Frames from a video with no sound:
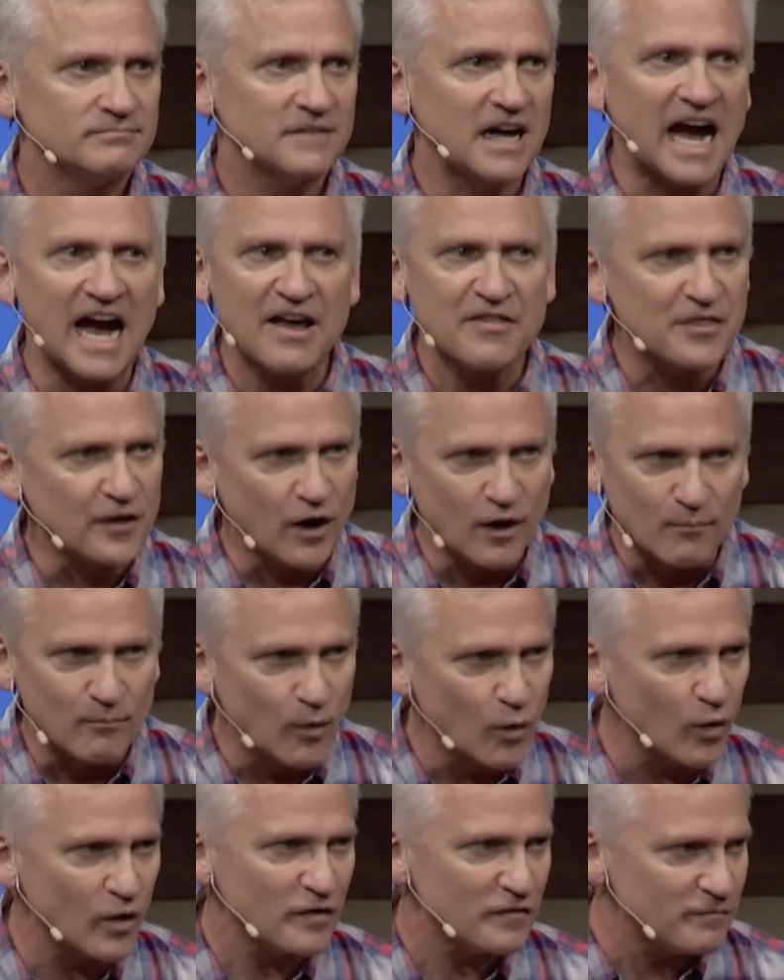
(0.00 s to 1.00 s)
I thought
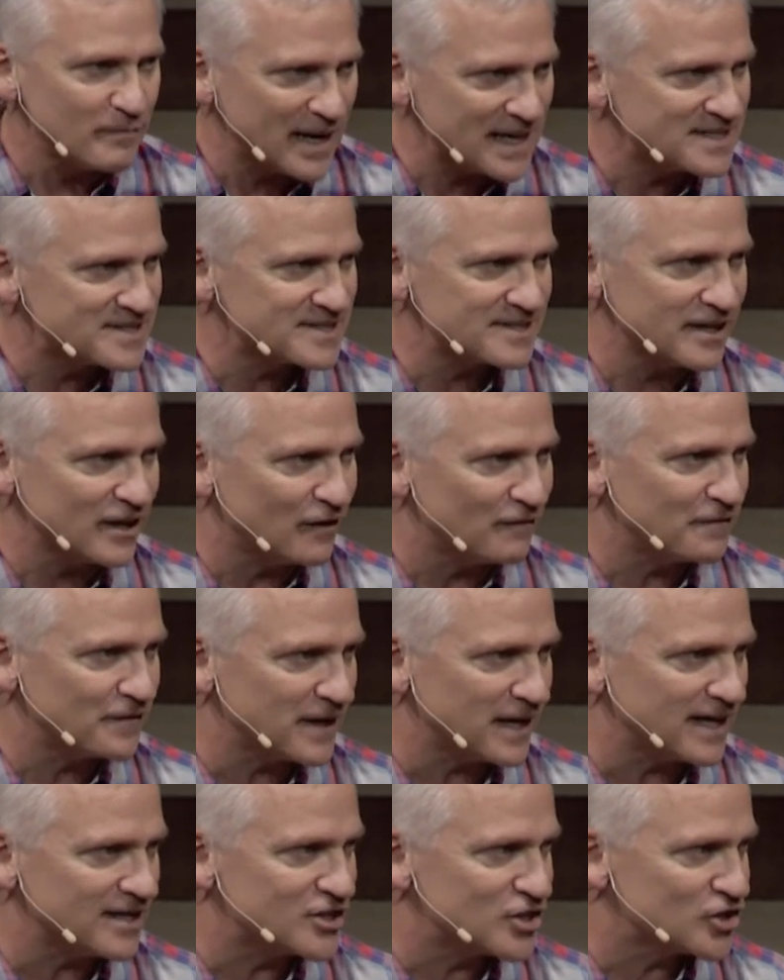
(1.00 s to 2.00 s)
more of myself
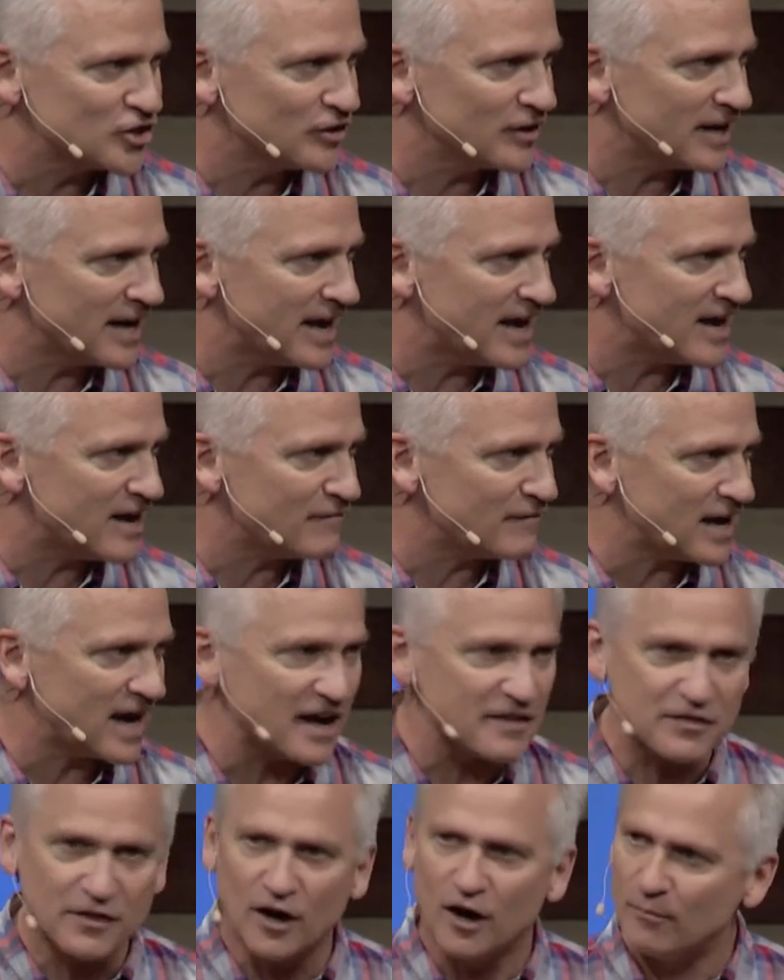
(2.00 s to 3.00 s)
than I should have. I
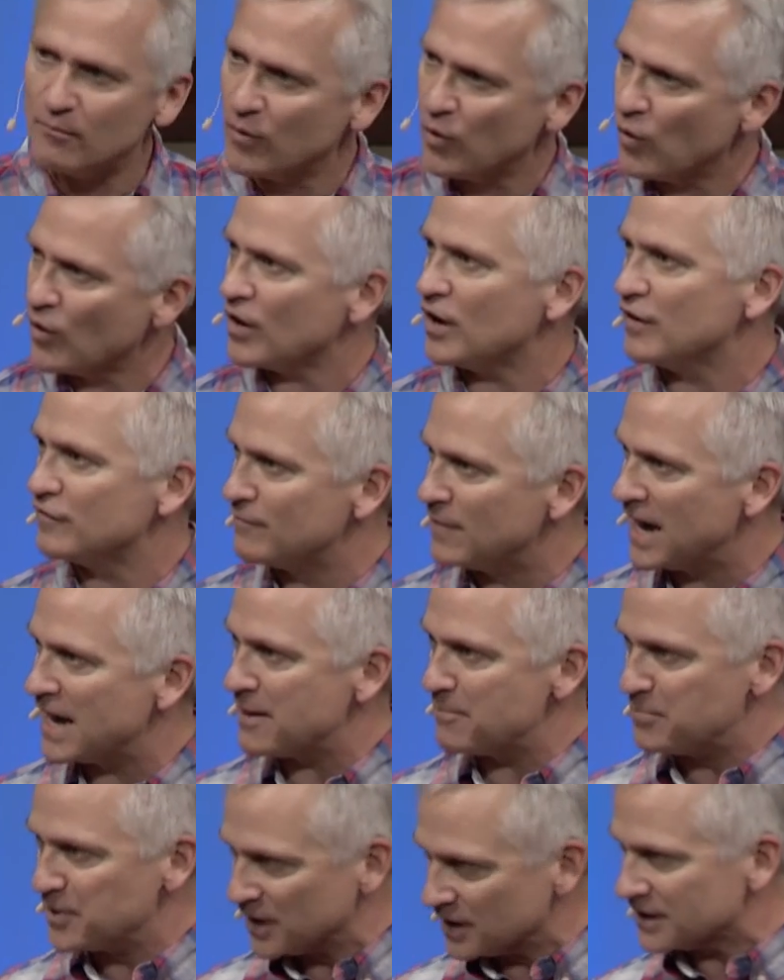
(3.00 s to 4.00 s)
thought more of my
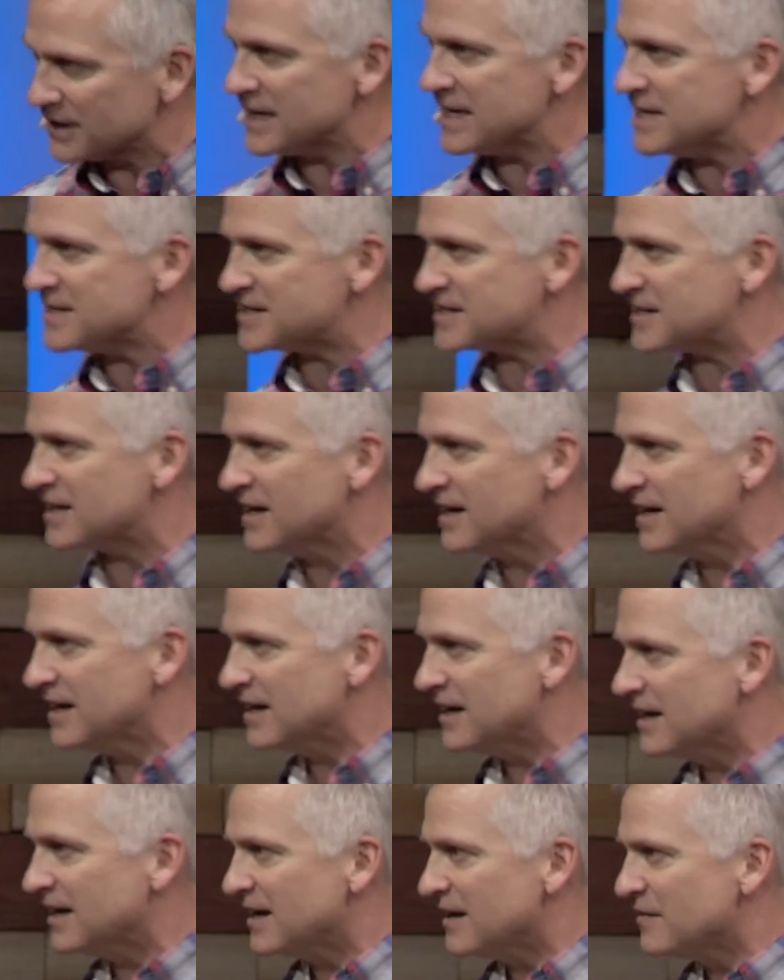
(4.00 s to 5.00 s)
abilities
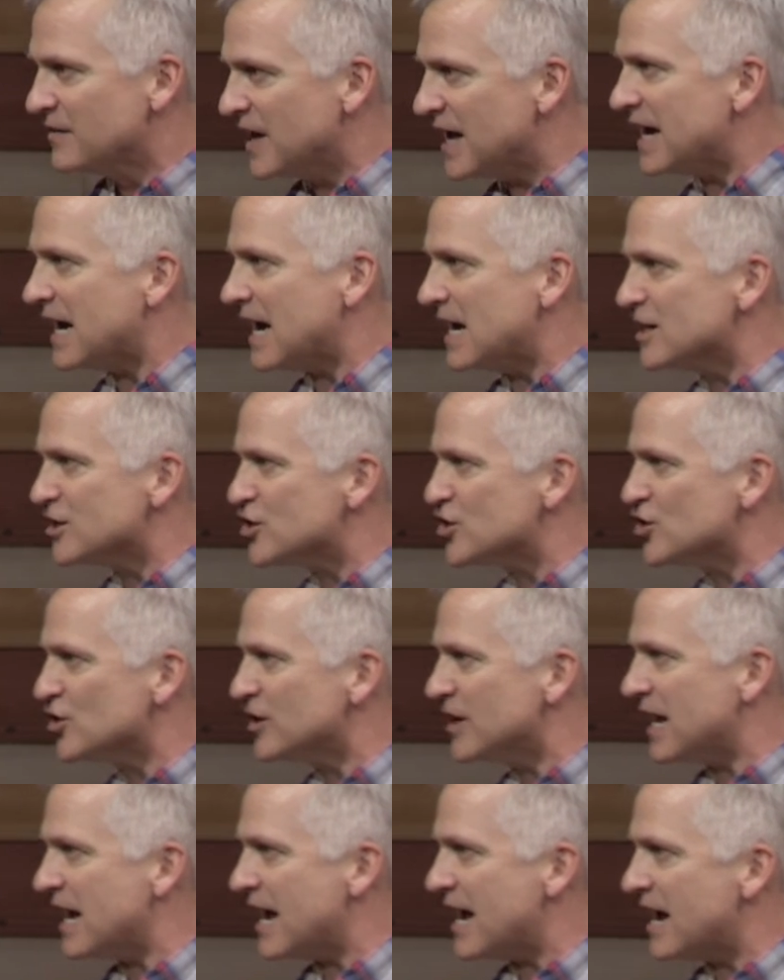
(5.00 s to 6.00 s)
than I
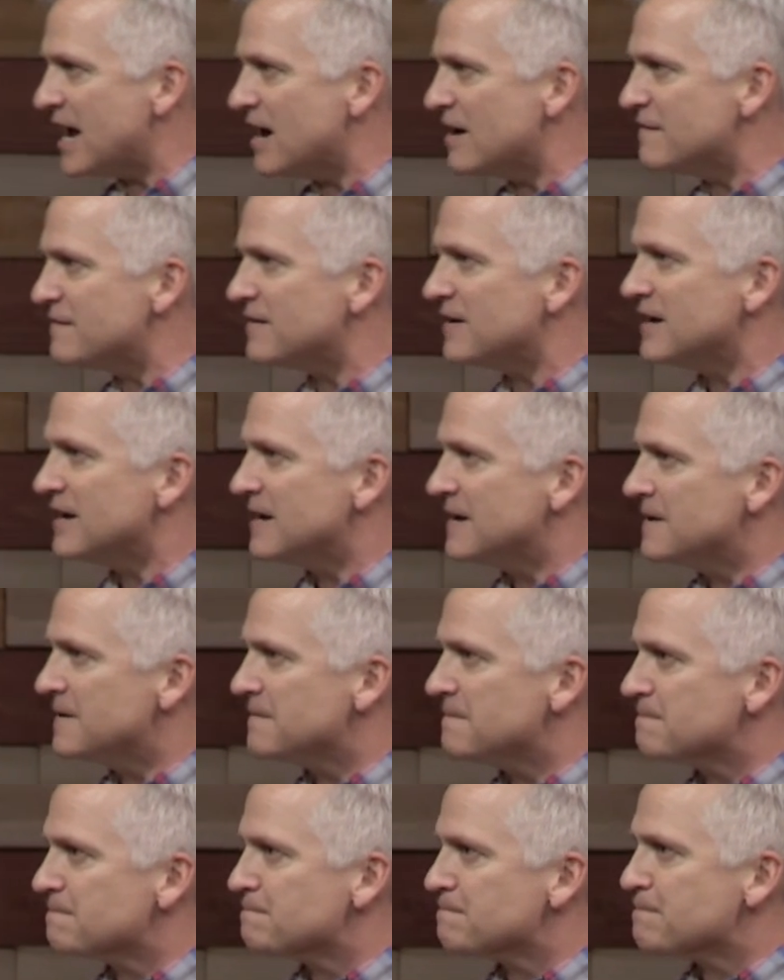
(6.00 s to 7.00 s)
should have.
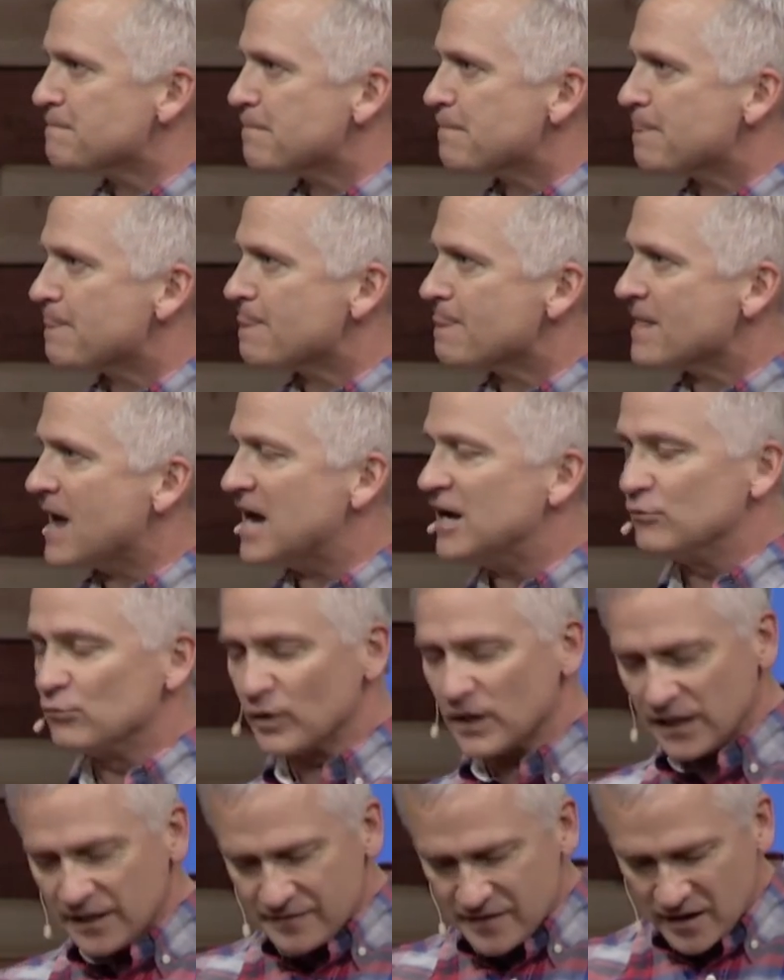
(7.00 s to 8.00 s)
And
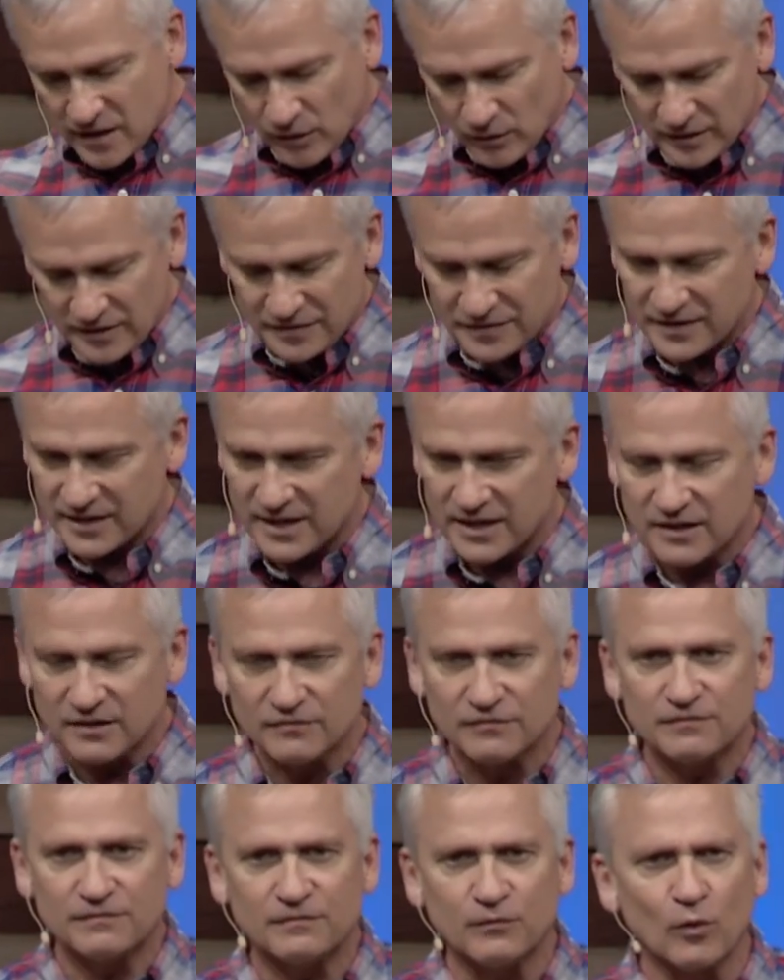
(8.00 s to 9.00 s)
really, the only thing
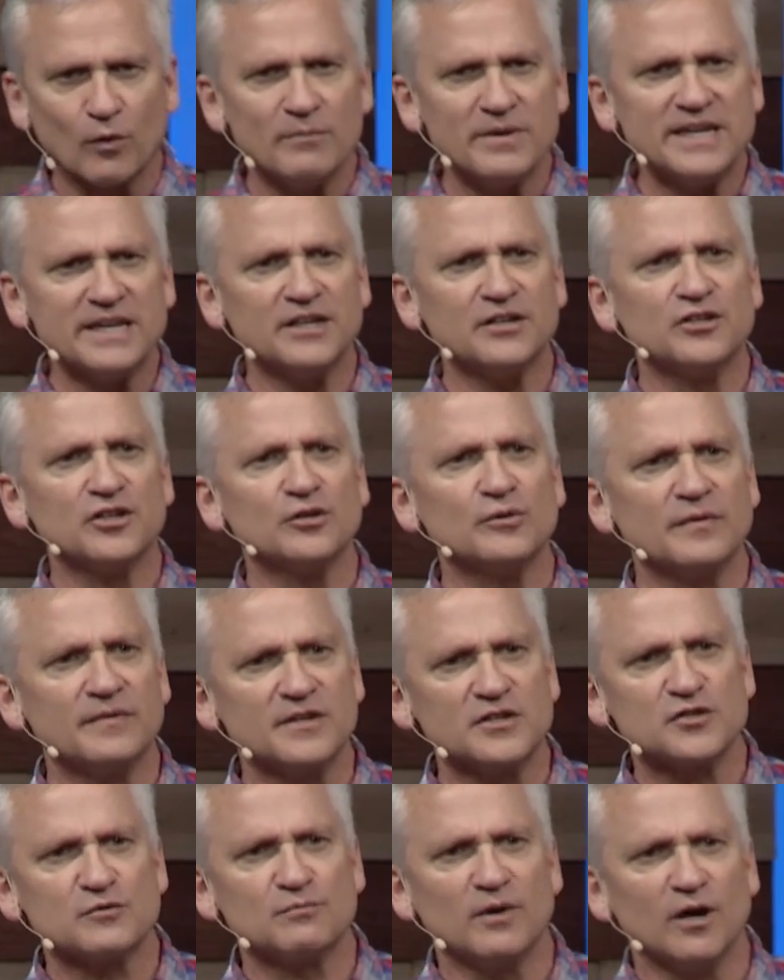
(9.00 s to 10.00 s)
for me to do in
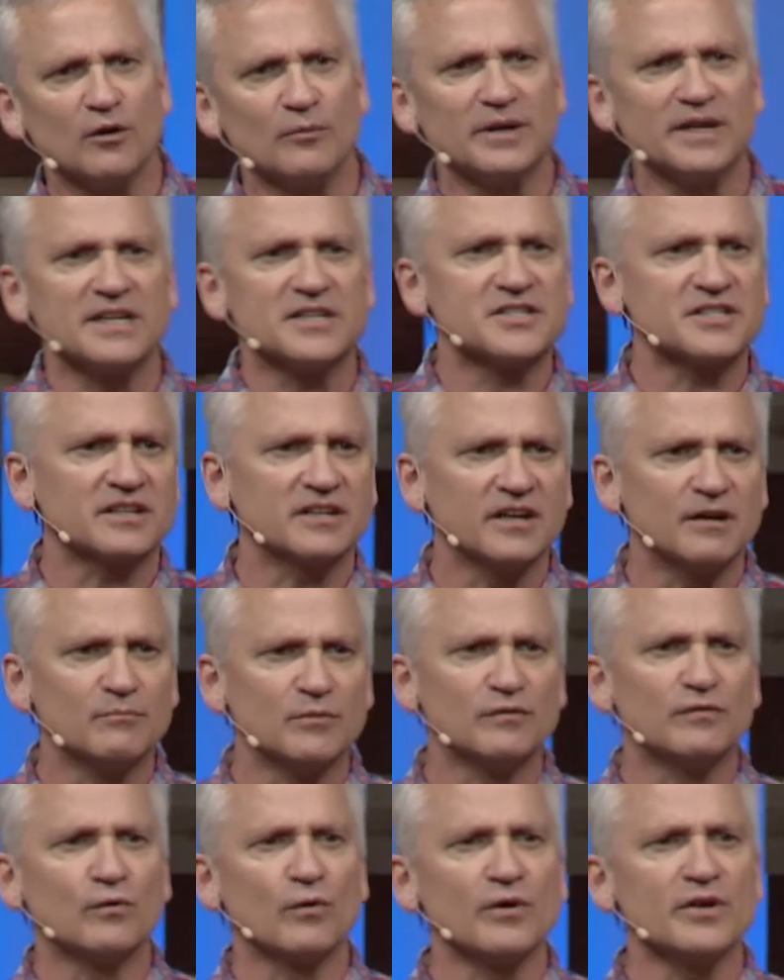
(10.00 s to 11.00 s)
this moment is to come
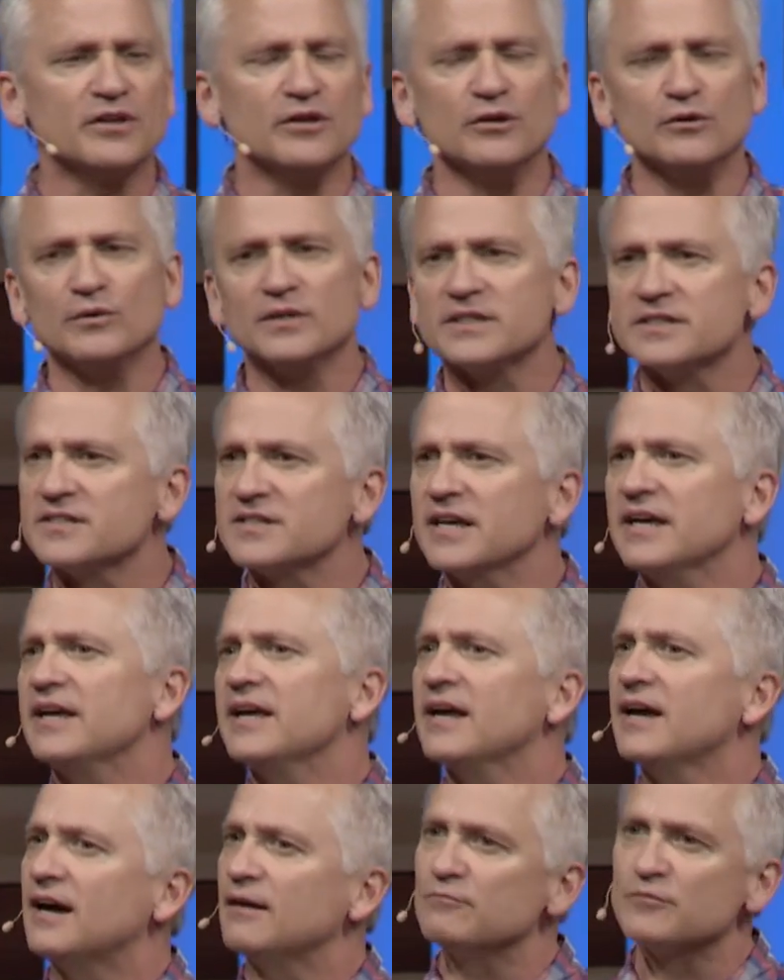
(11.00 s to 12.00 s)
before you and
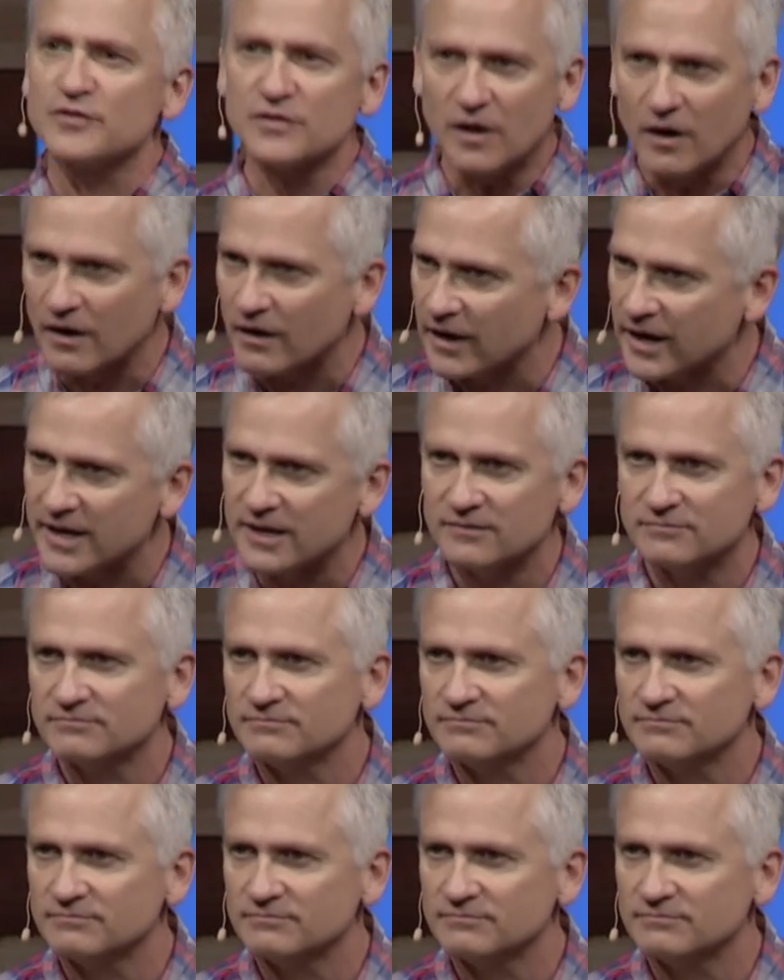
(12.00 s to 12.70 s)
say, I'm sorry.